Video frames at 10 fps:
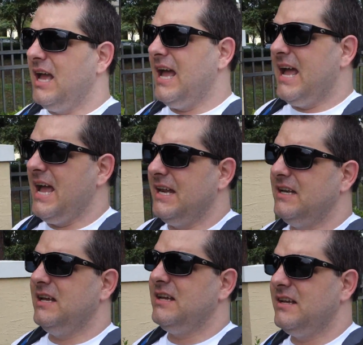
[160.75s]

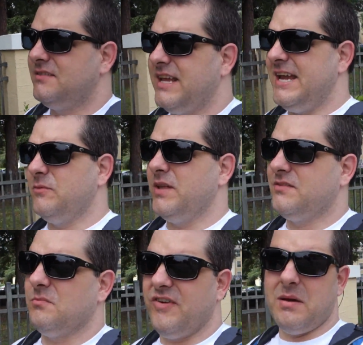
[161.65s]
and stayed with
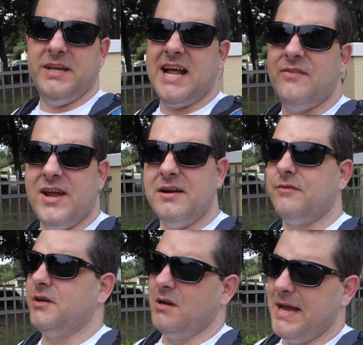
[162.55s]
some family down there
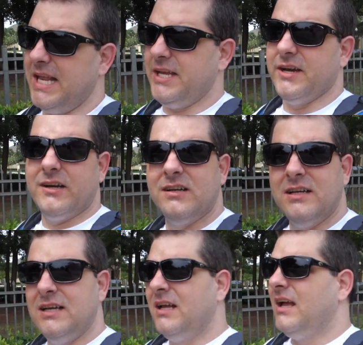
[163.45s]
for about a year.
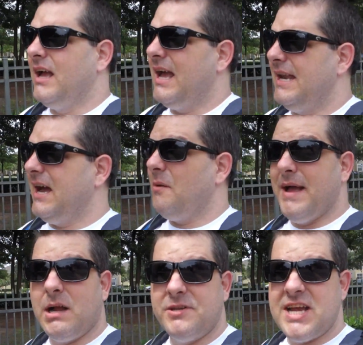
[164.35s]
And now I'm back up in